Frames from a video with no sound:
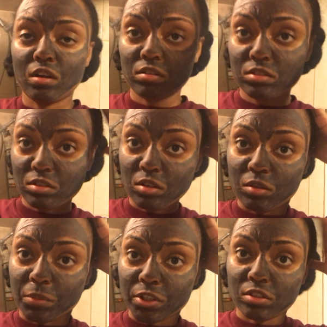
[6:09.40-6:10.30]

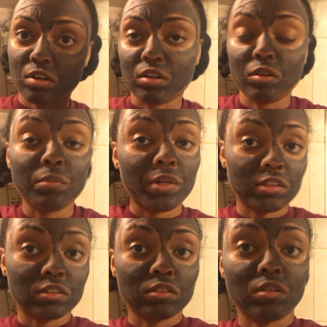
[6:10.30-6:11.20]
So my charcoal
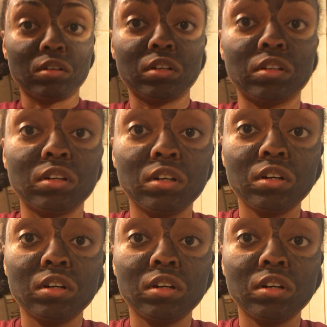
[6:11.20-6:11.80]
mask is gone.